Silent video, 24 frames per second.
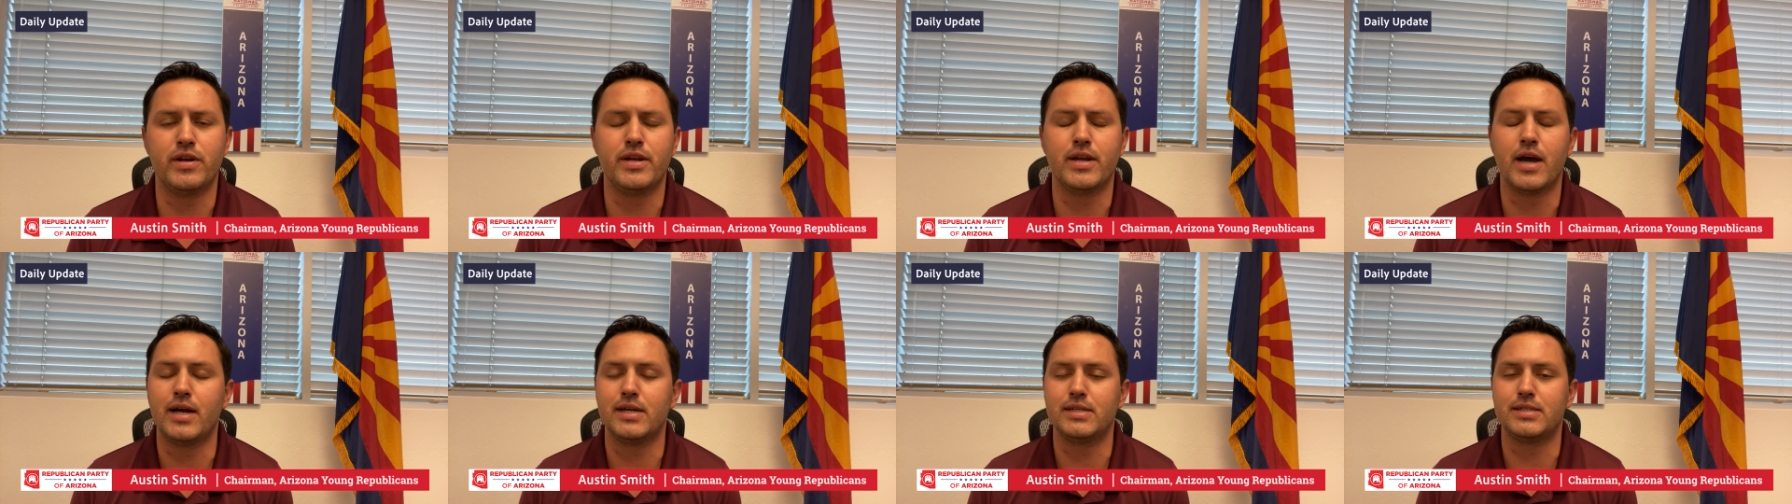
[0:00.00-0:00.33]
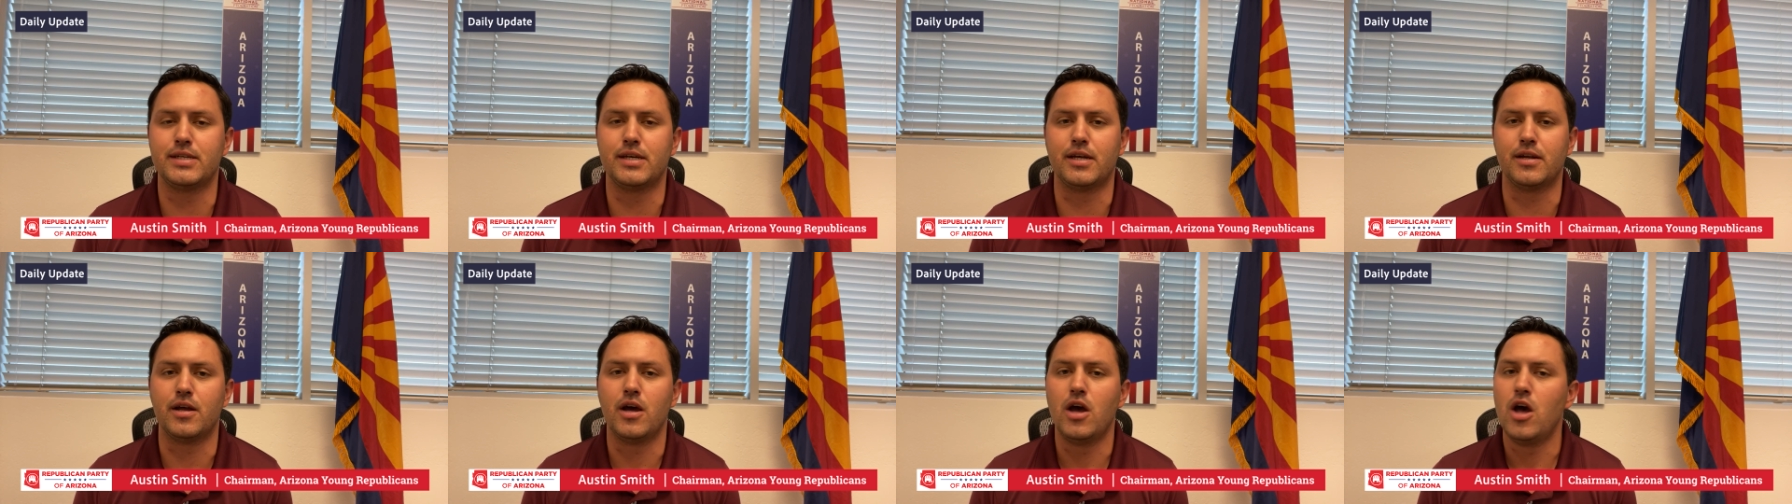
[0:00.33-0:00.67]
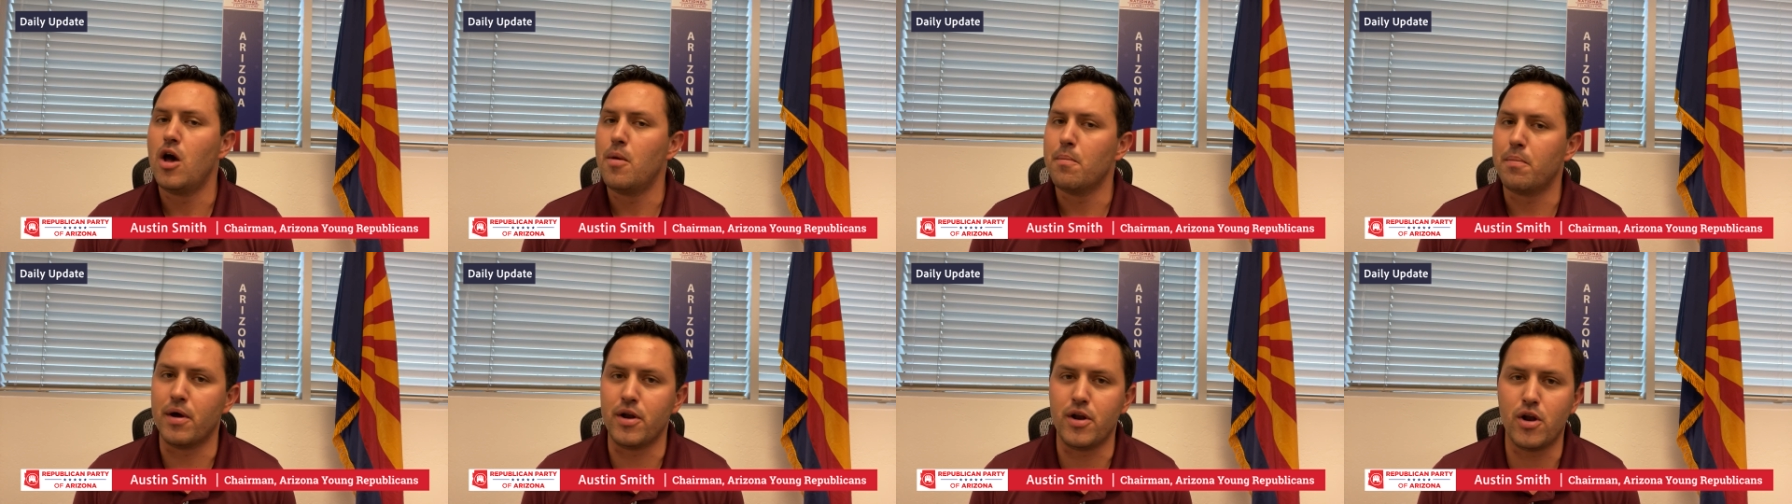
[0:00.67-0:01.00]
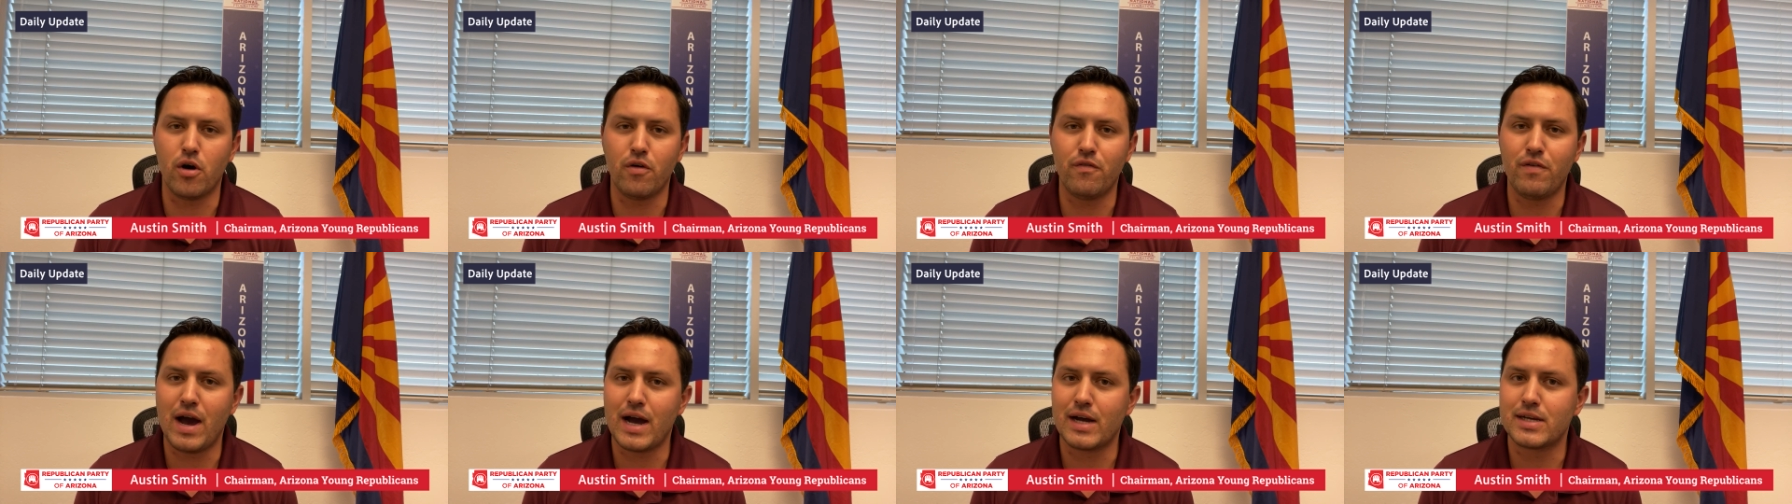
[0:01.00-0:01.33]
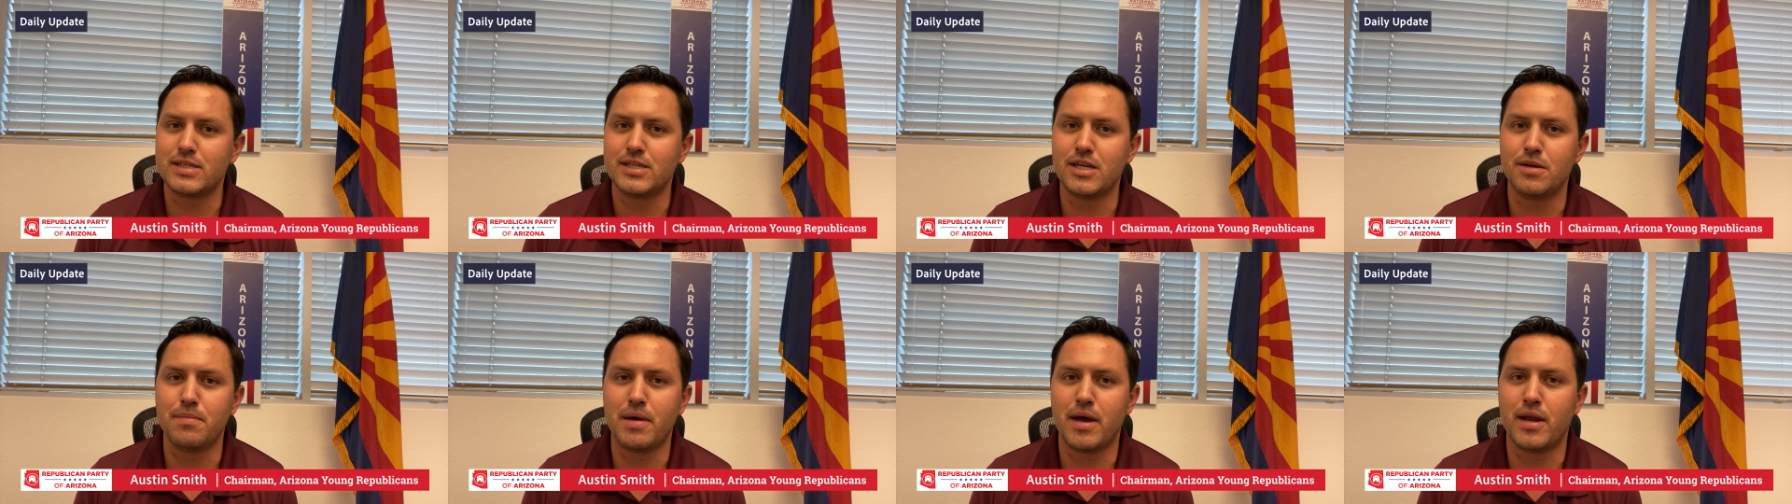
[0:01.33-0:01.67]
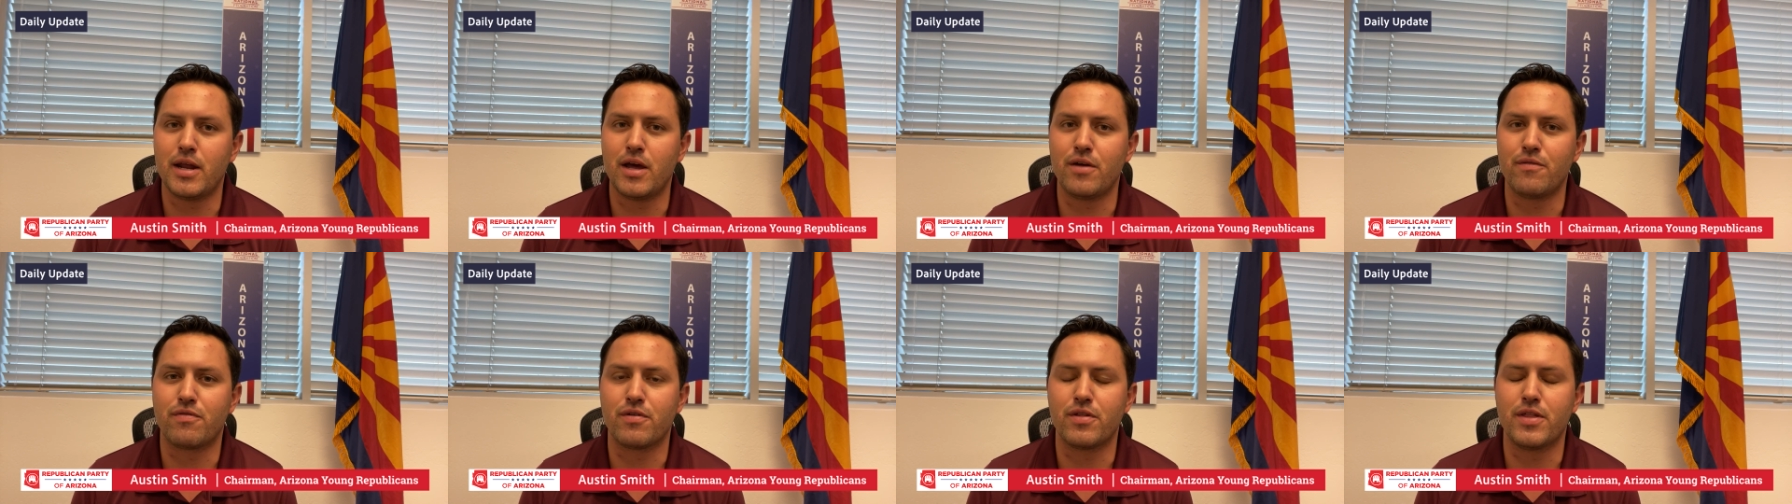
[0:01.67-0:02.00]
19, but no vaccine
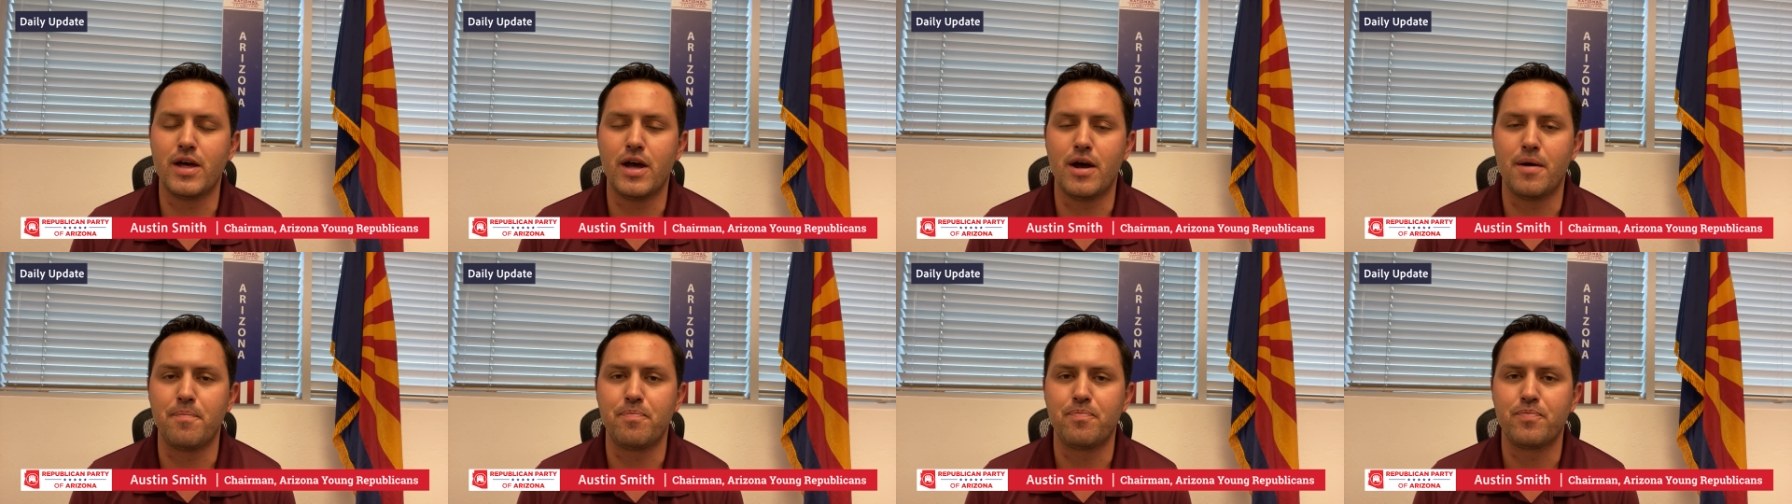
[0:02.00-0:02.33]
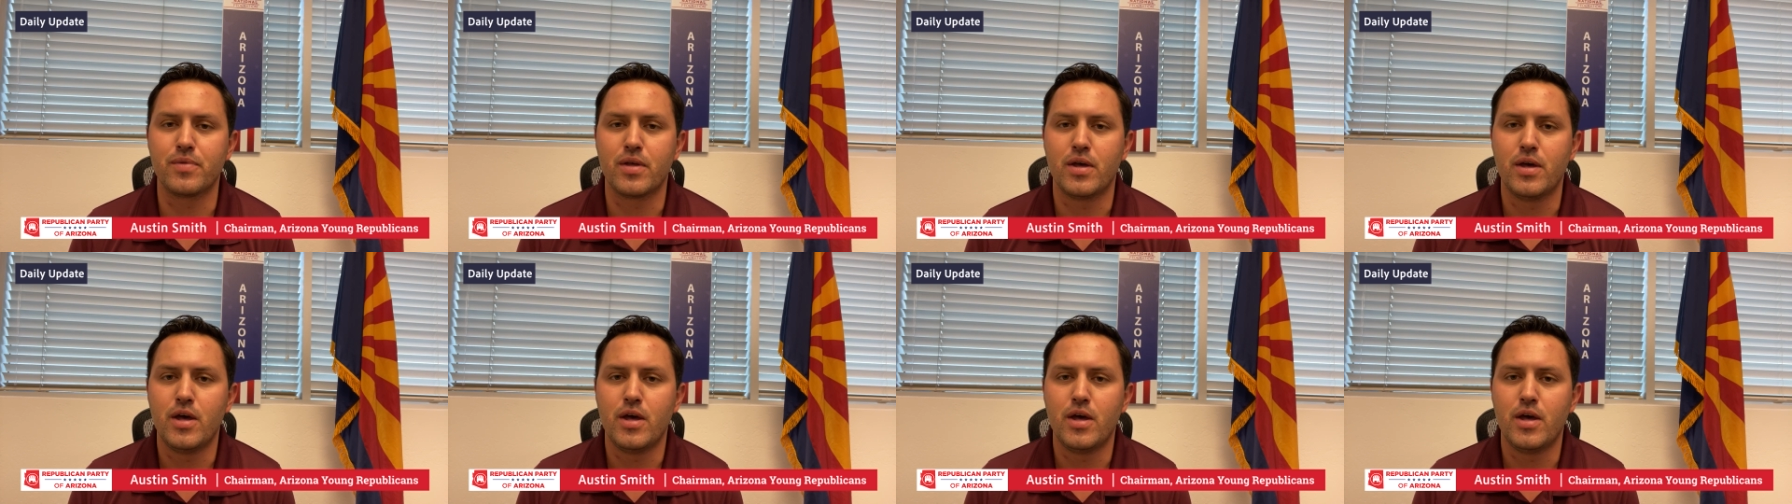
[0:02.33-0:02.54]
mandate for them.